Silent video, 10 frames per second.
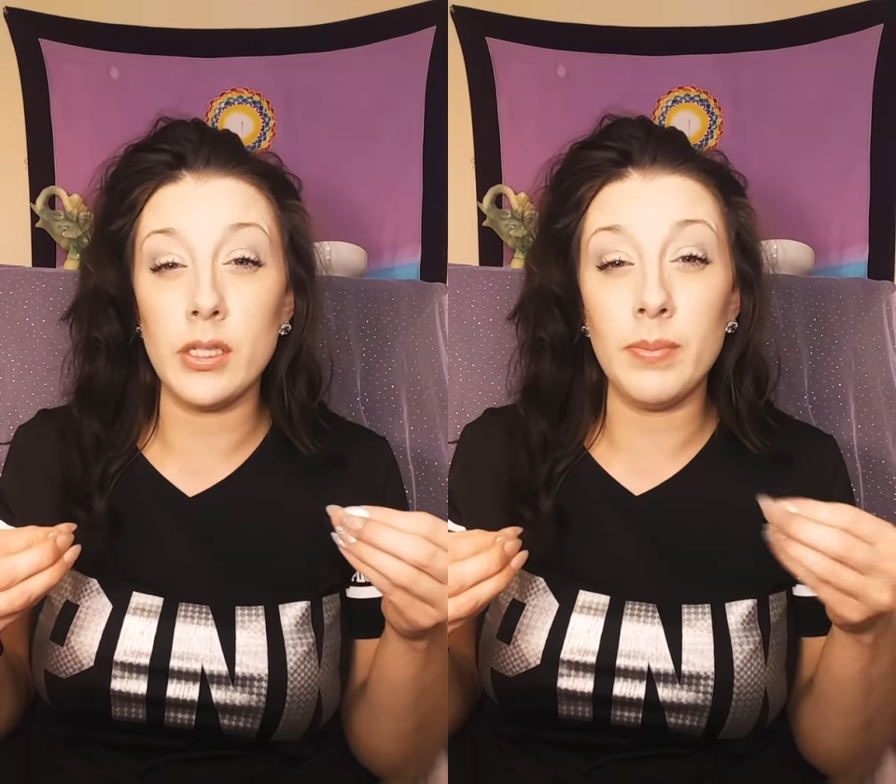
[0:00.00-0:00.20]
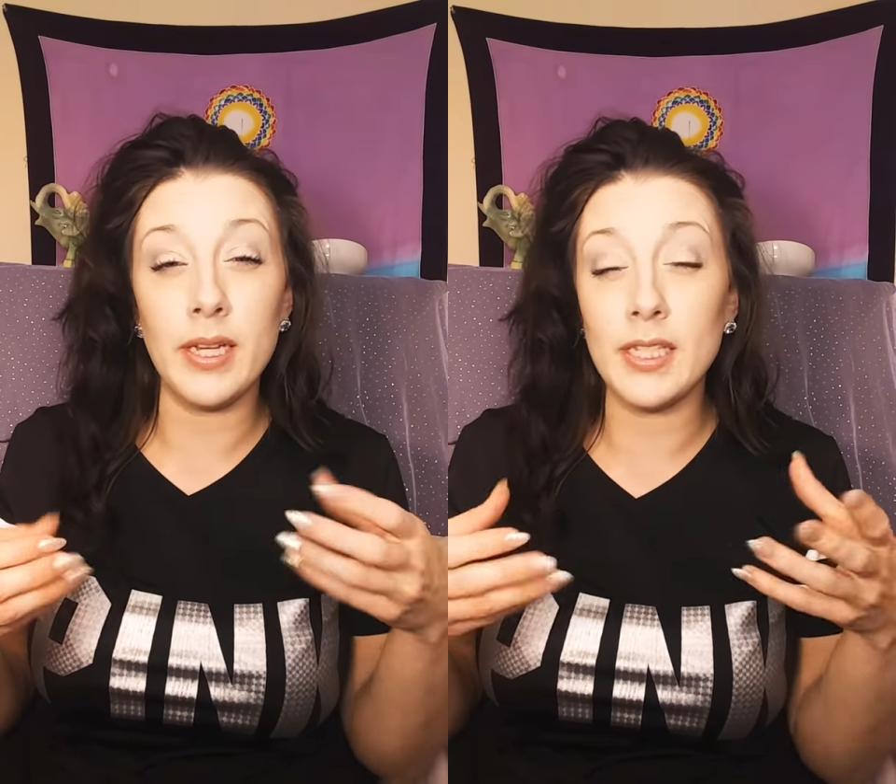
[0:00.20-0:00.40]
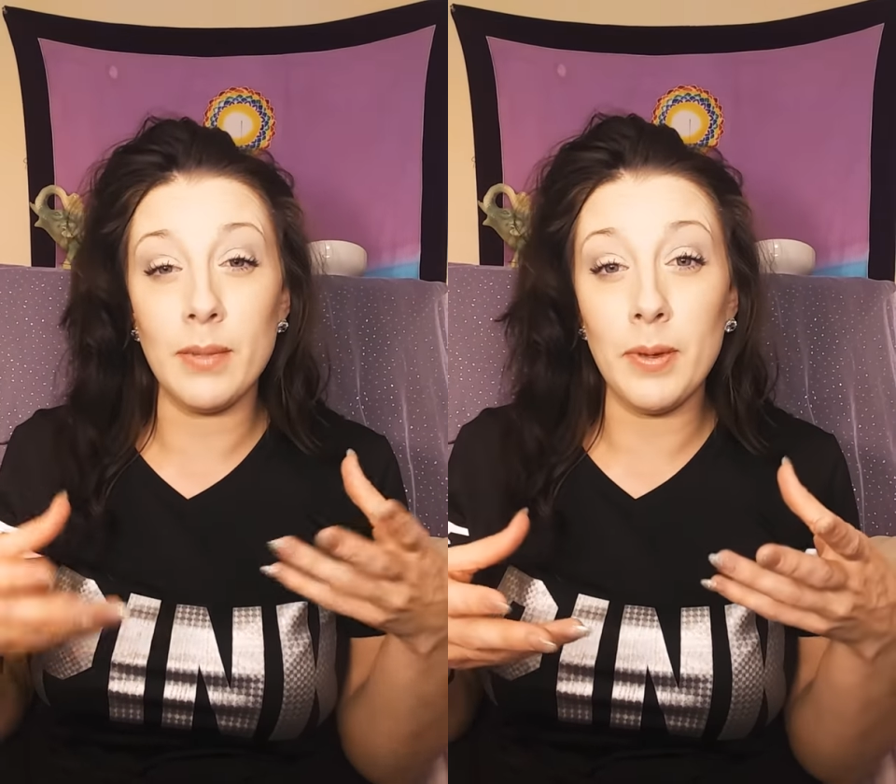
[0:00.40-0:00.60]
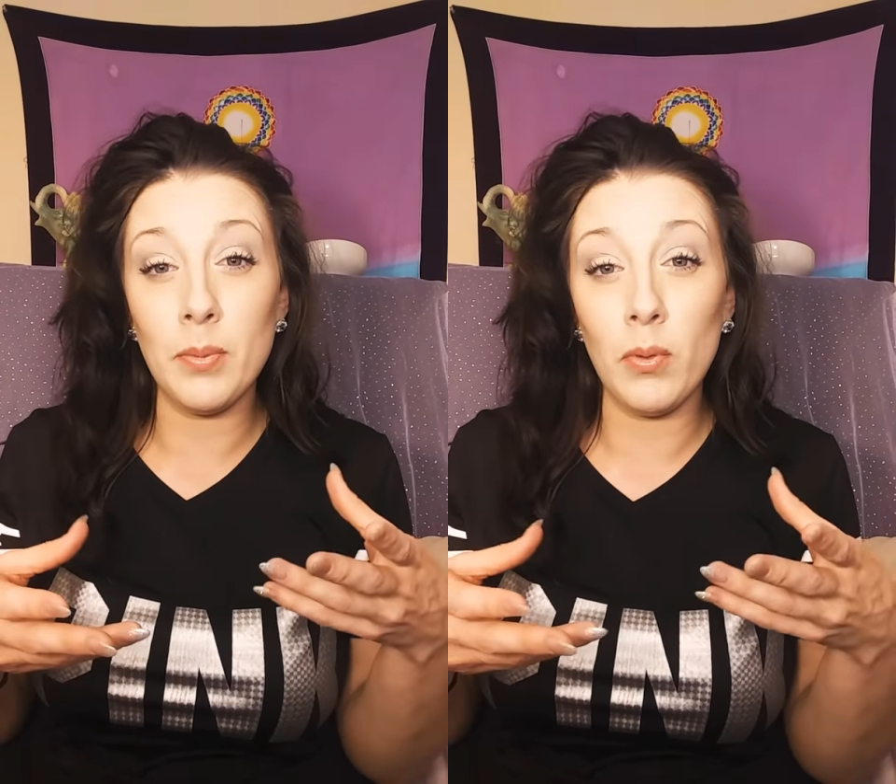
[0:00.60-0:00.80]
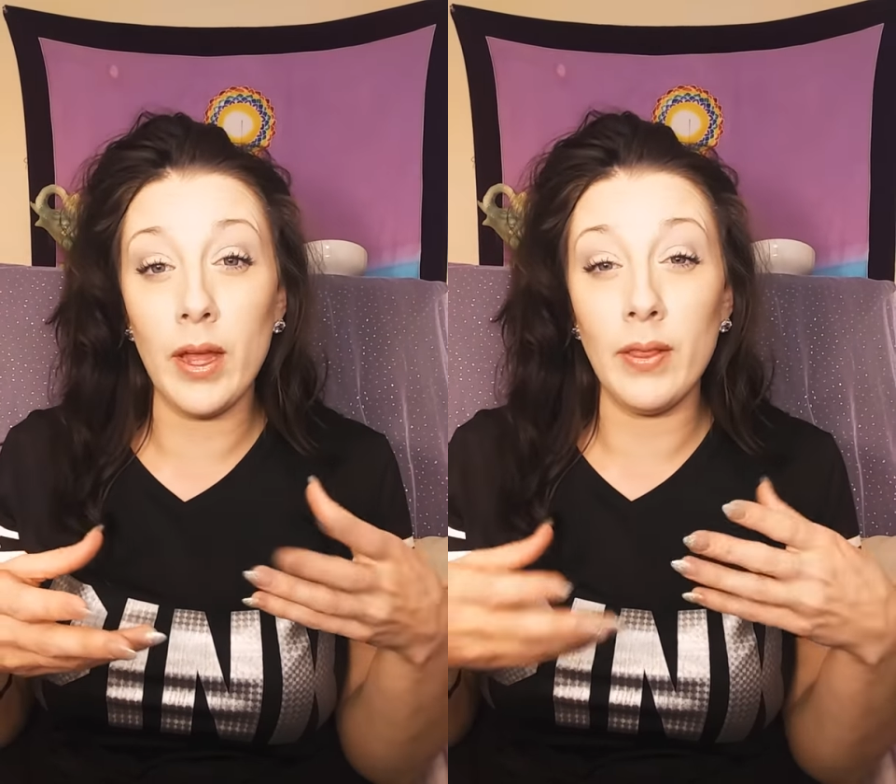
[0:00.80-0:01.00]
Because some
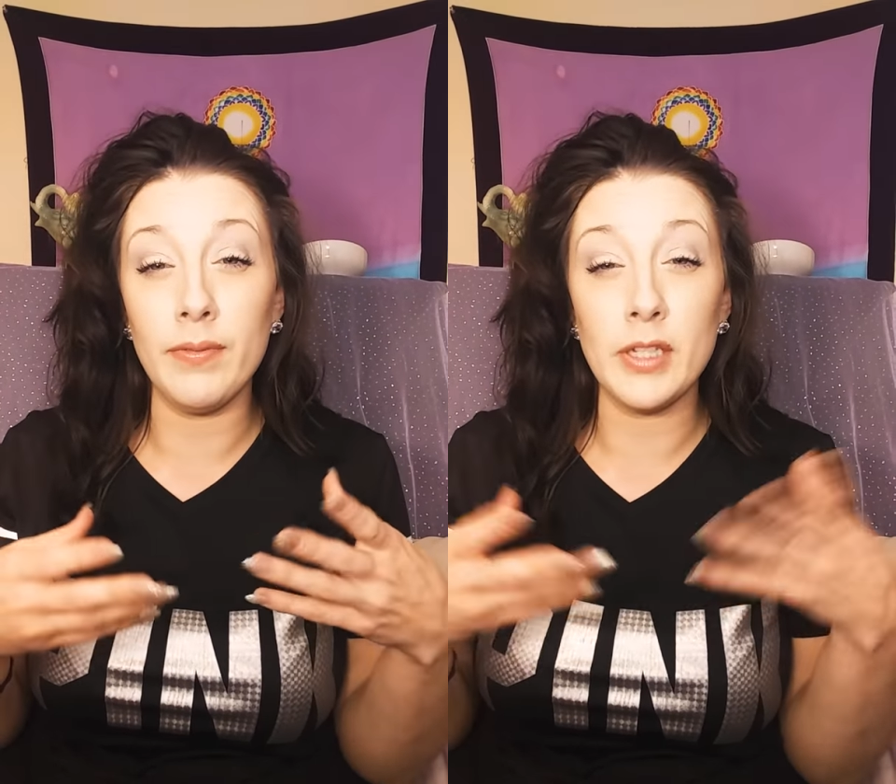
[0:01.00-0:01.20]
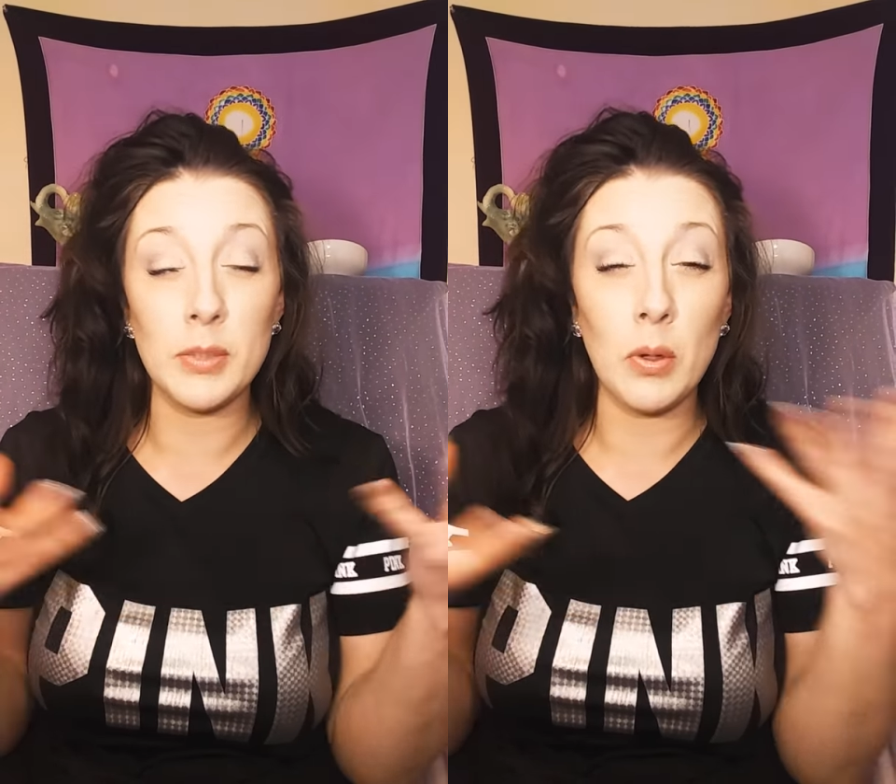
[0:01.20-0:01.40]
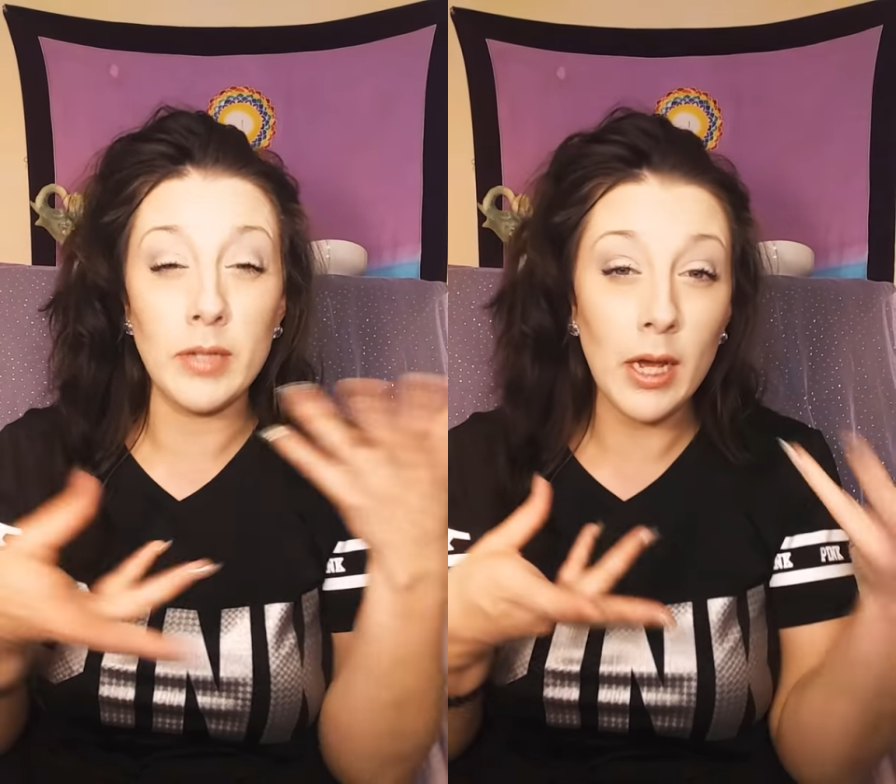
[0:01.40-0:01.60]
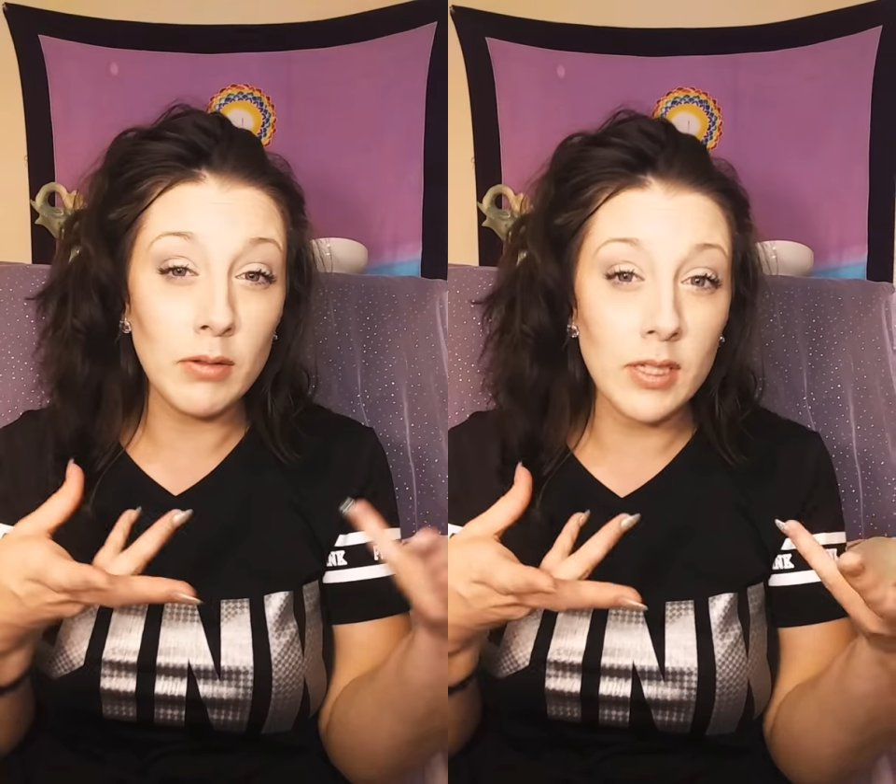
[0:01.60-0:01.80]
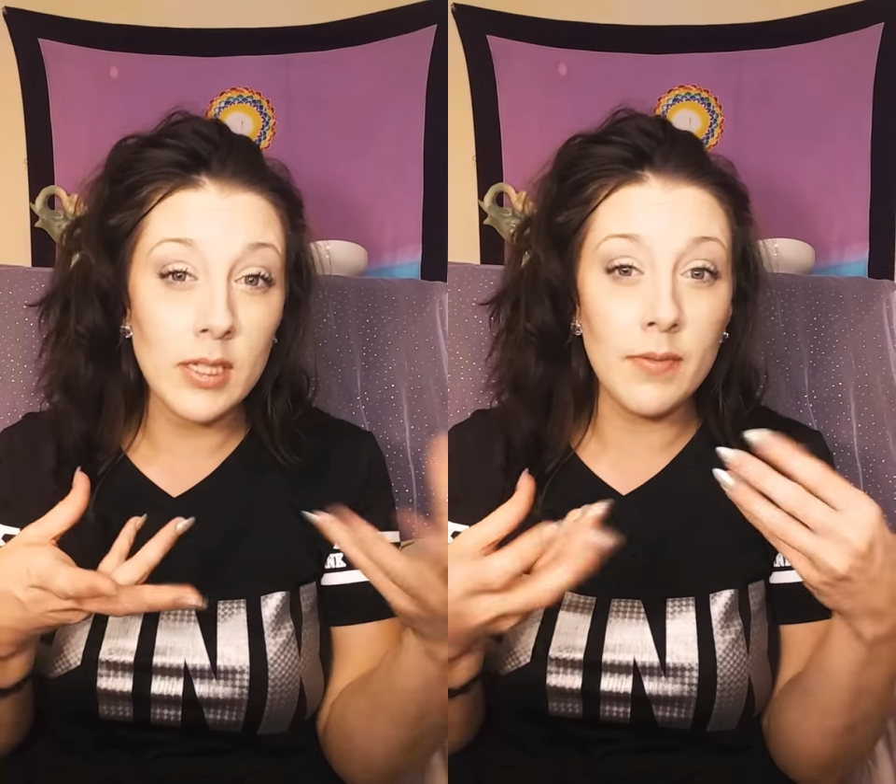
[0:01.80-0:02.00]
people like live in small
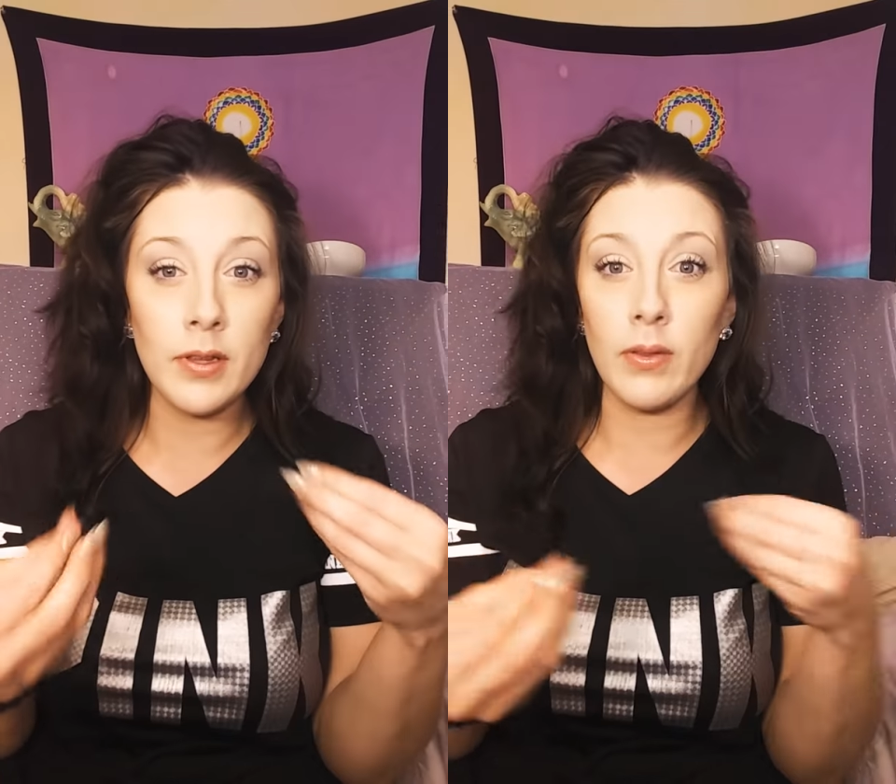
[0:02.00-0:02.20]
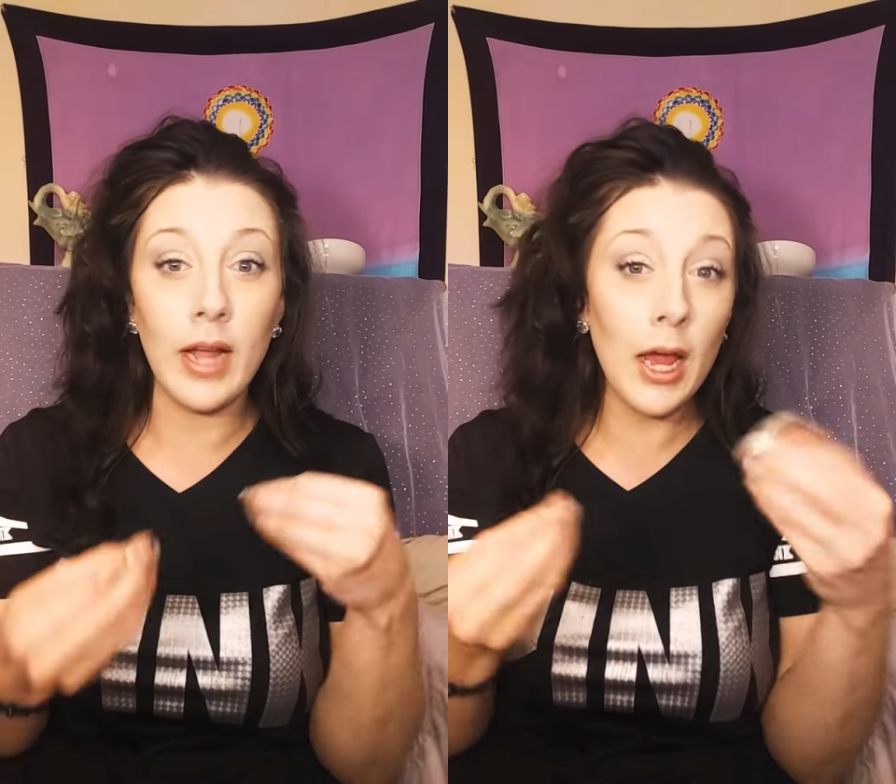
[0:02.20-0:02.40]
towns and stuff, and they're like,